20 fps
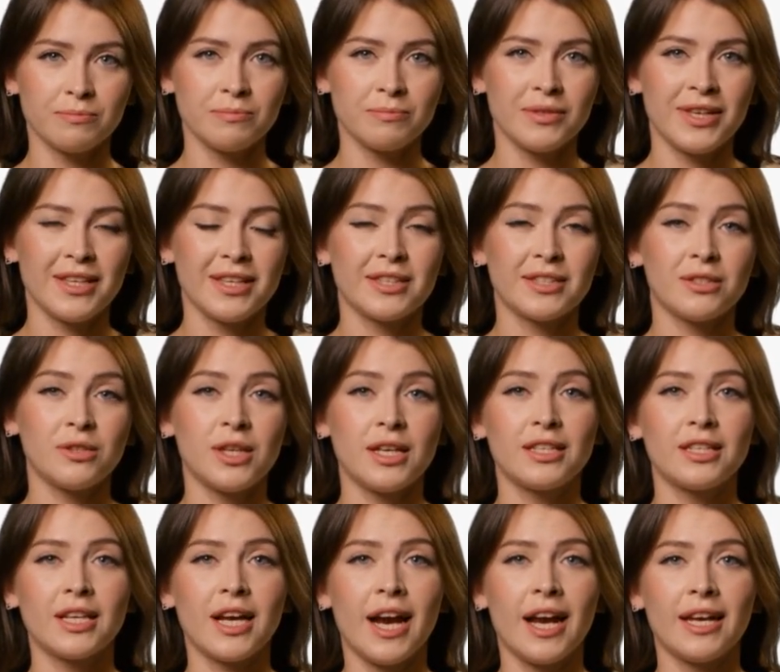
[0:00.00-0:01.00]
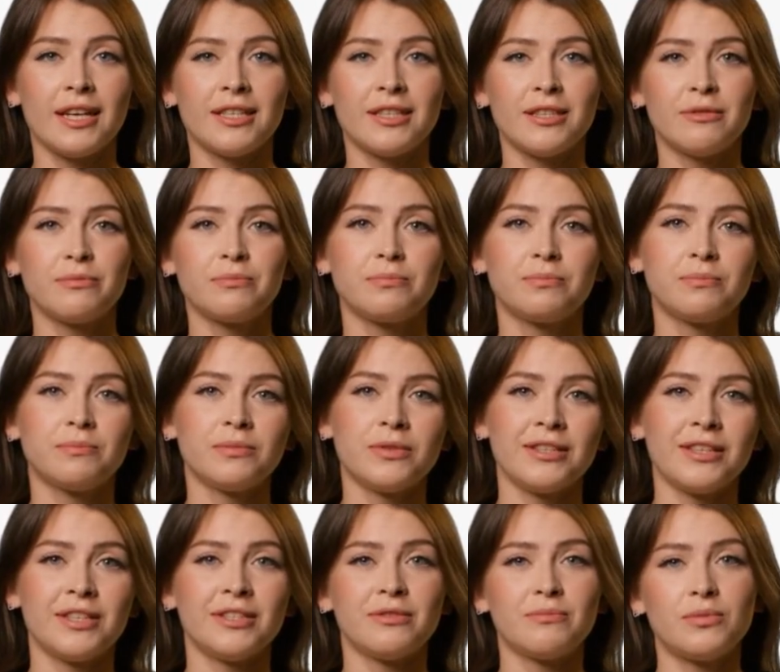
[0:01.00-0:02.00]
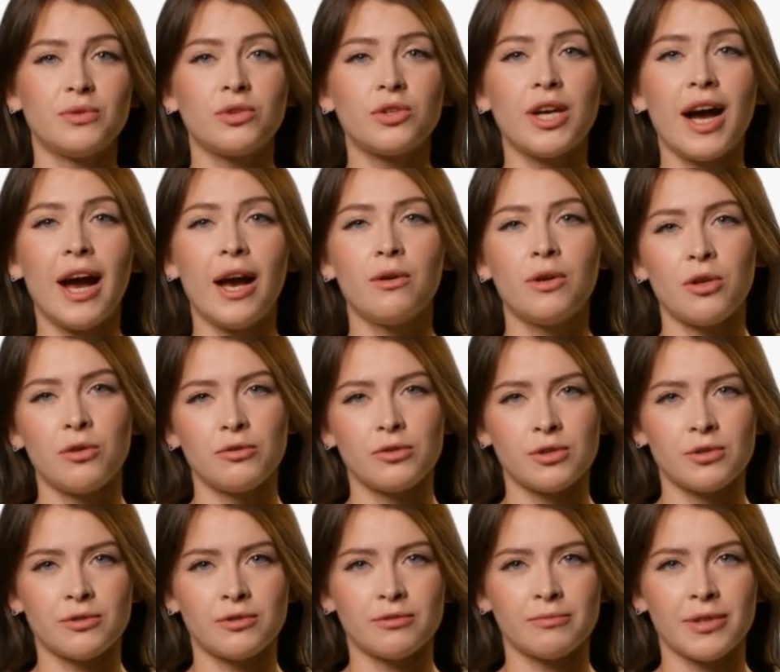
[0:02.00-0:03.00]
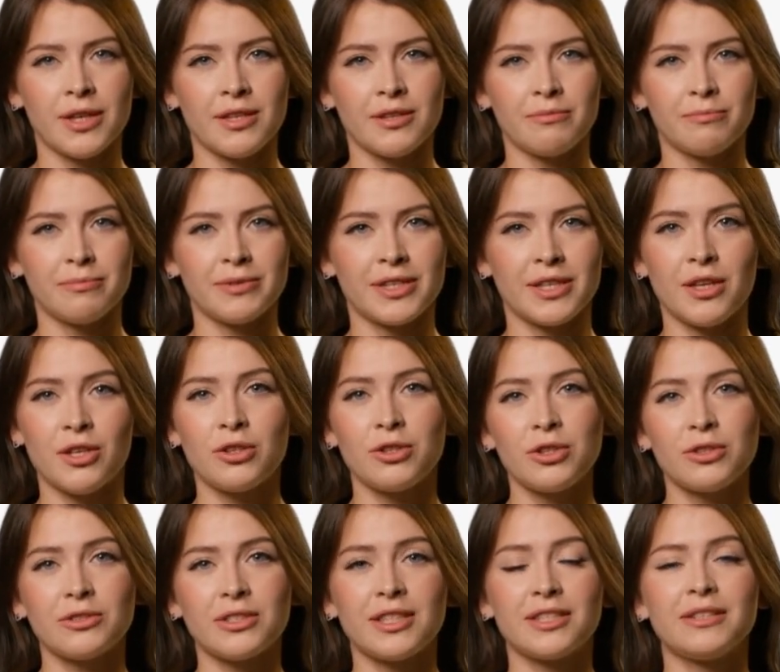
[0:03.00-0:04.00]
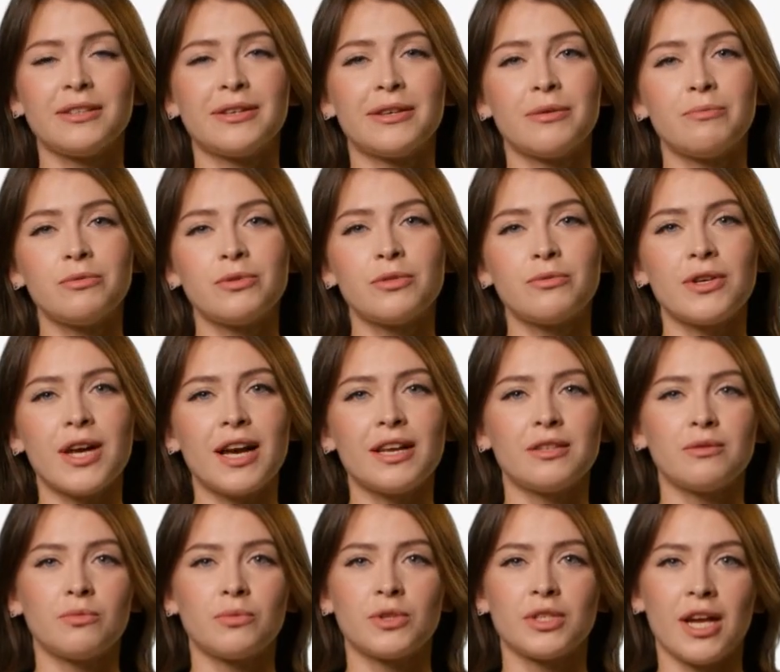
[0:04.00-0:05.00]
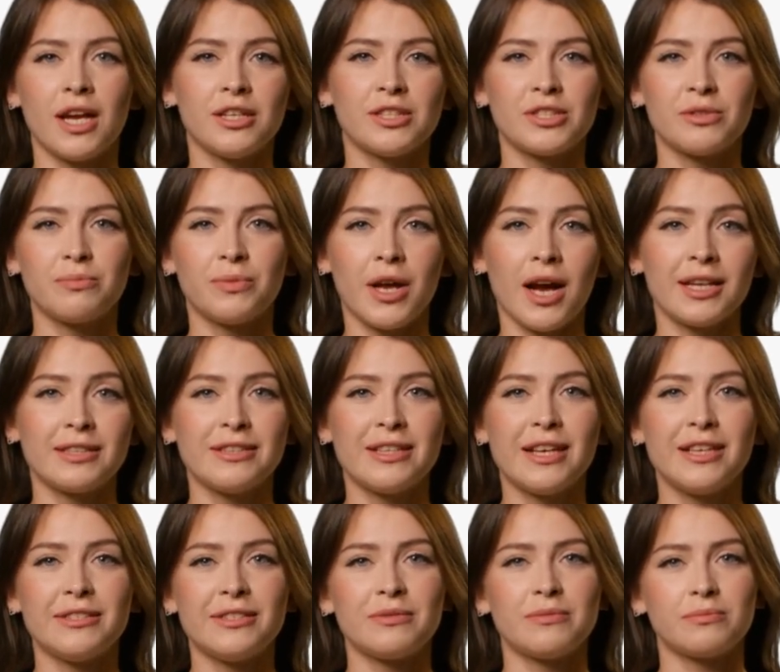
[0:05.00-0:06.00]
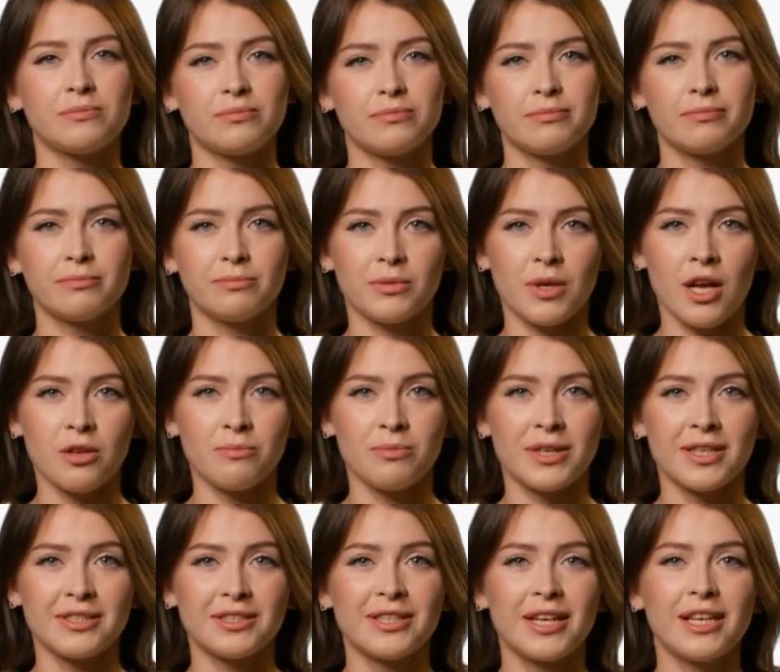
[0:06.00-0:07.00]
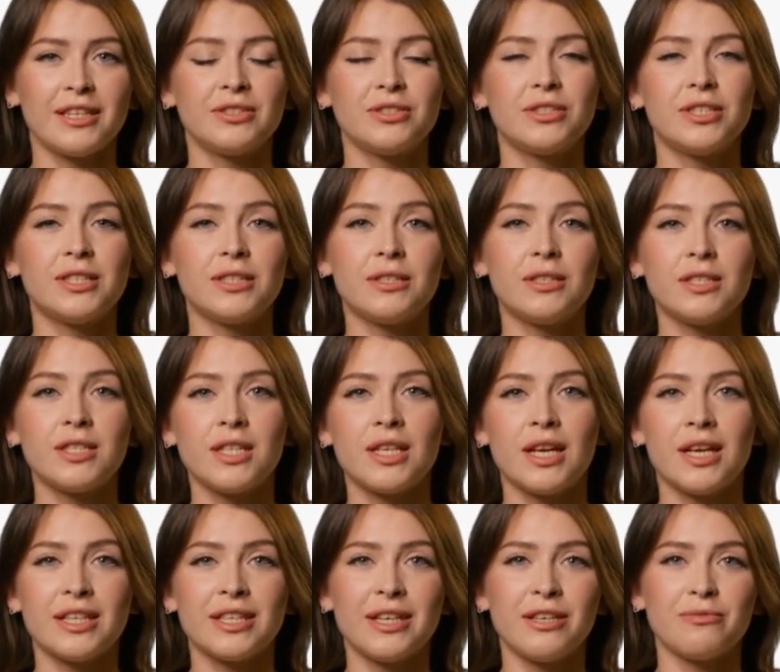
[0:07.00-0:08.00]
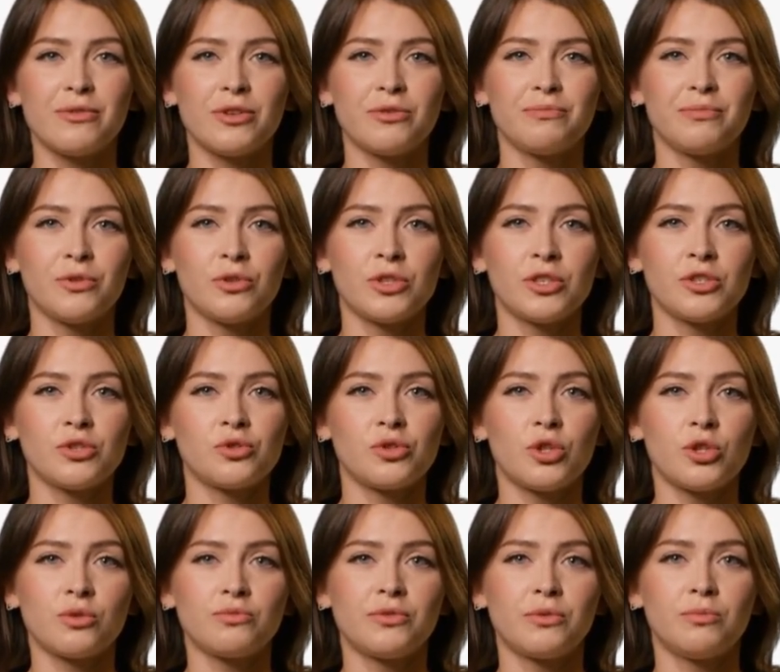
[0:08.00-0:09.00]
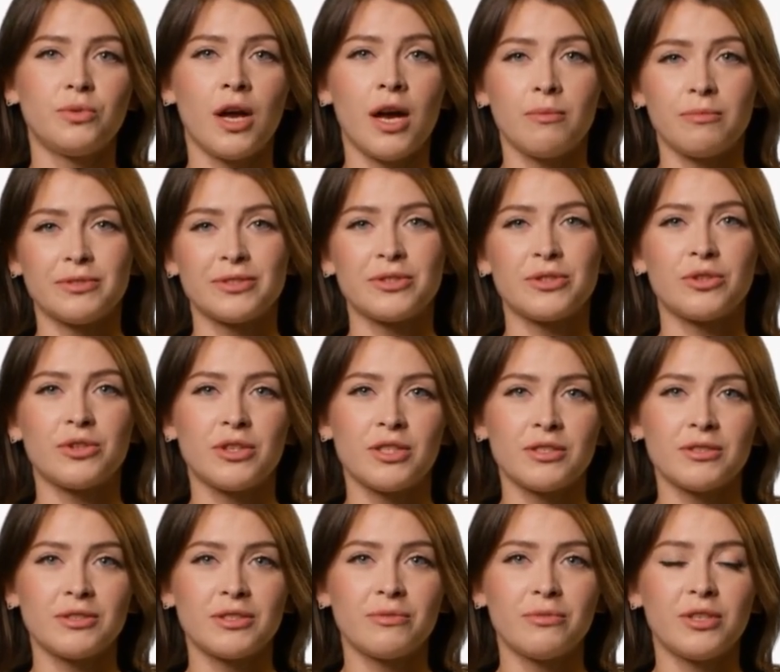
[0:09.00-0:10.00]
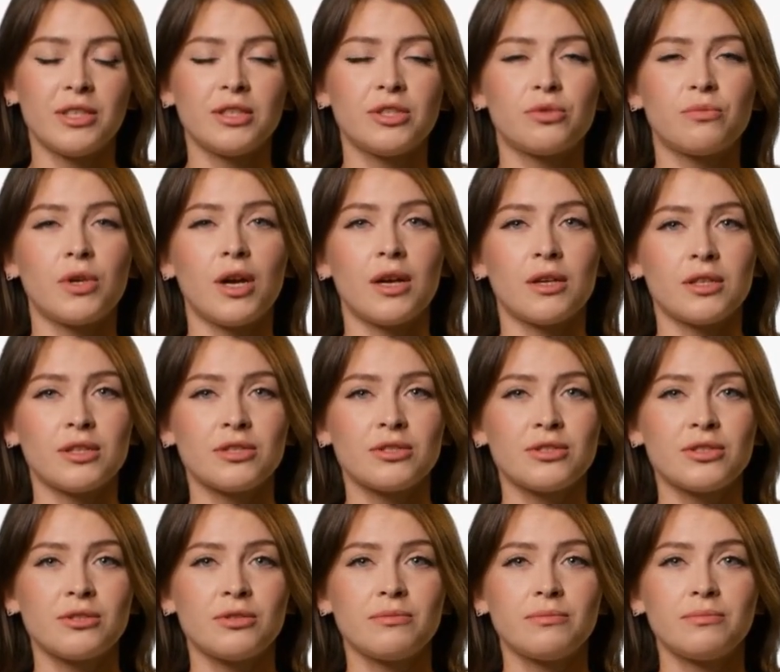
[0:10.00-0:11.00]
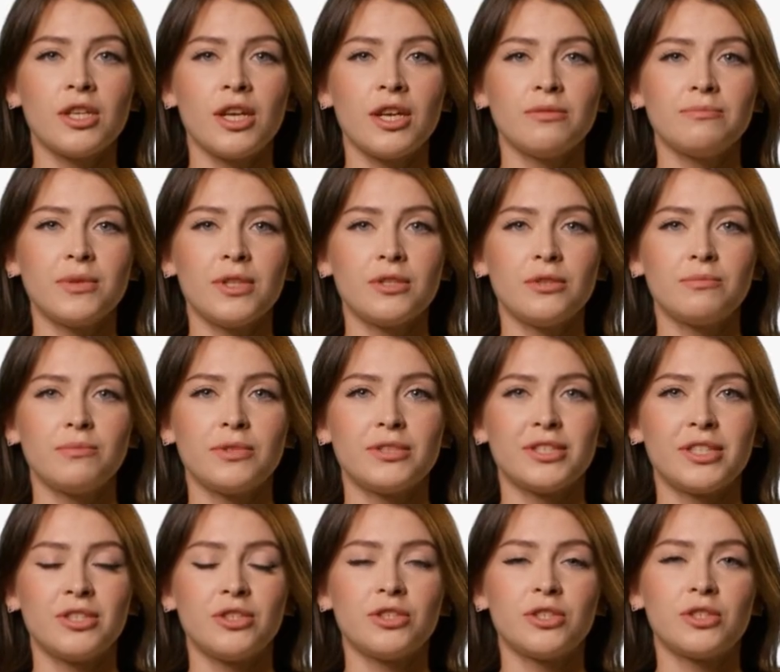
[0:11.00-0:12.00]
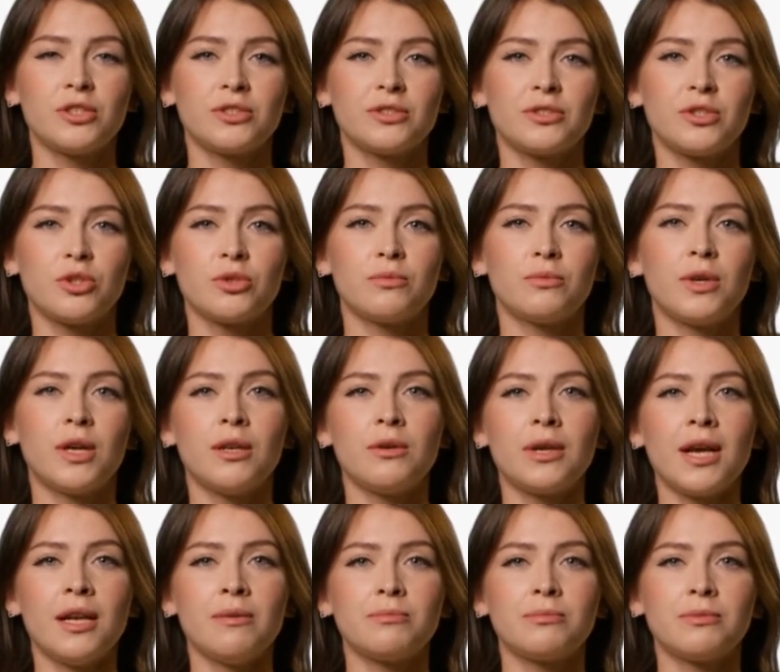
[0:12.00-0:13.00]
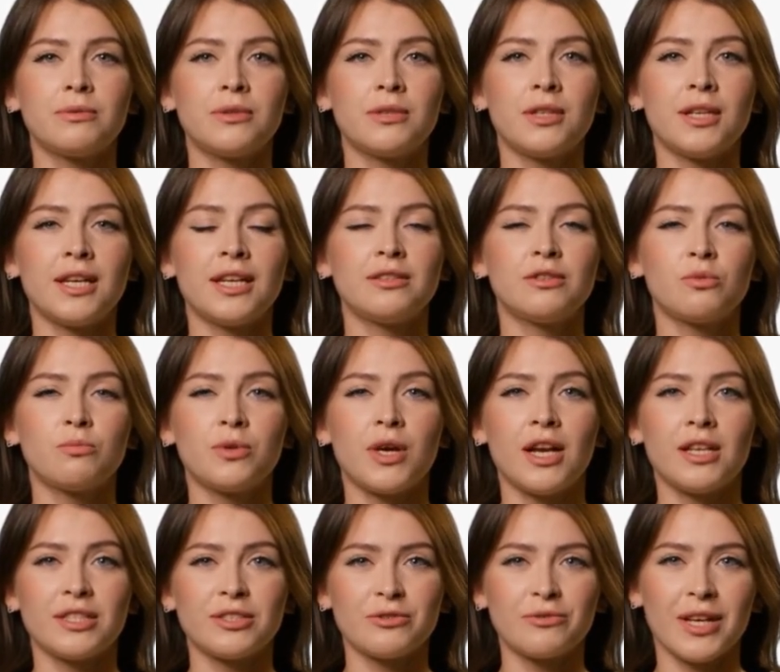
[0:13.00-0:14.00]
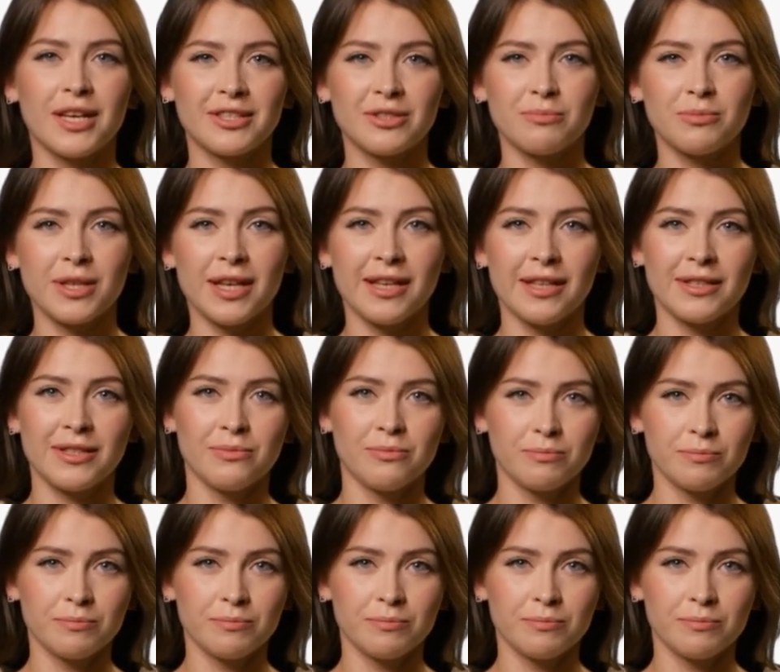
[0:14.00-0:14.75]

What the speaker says: In this quick guide, let's explore how Odoo's bill of materials can simplify your production process, automate scheduling, and give you full control from raw material to finished product. A bill of materials, or BoM, is your product's recipe.